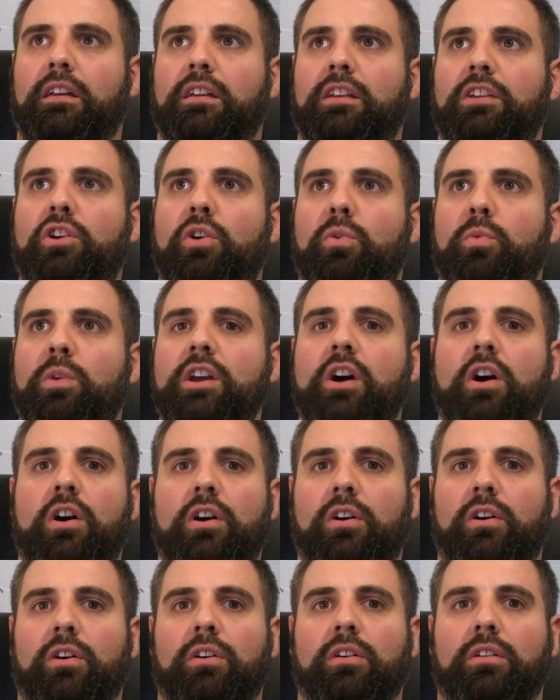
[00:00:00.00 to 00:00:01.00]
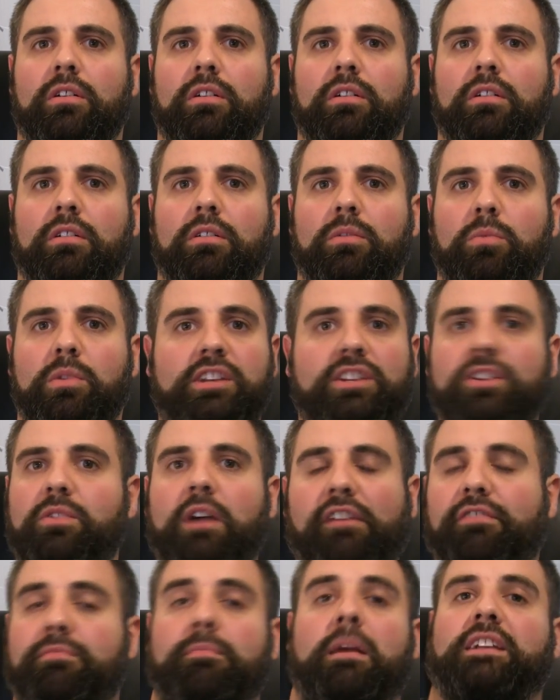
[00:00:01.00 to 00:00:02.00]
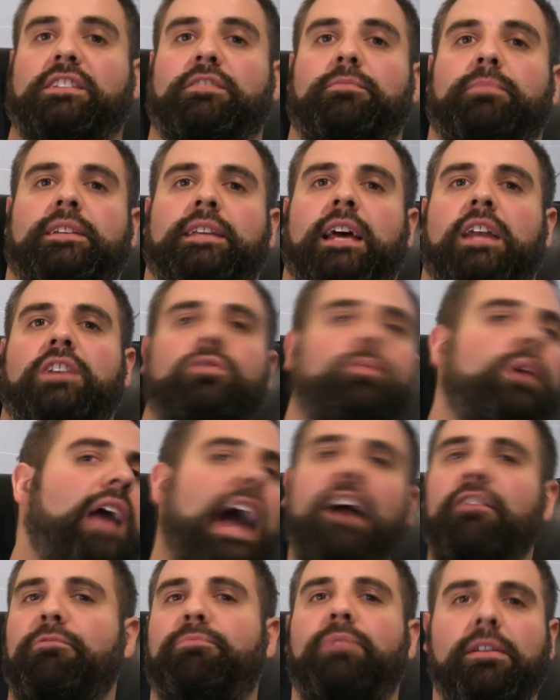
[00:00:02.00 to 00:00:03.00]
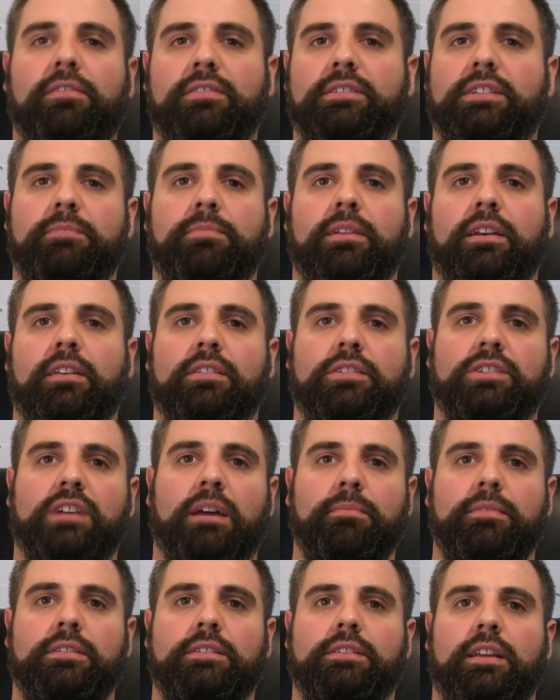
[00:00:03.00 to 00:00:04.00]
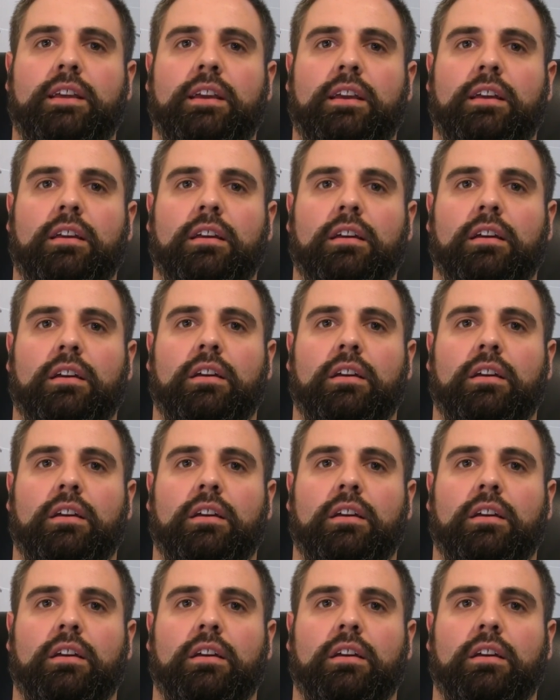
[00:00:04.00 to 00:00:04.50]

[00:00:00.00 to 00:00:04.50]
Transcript: we do have massive potential. We have previously been in the Champions League.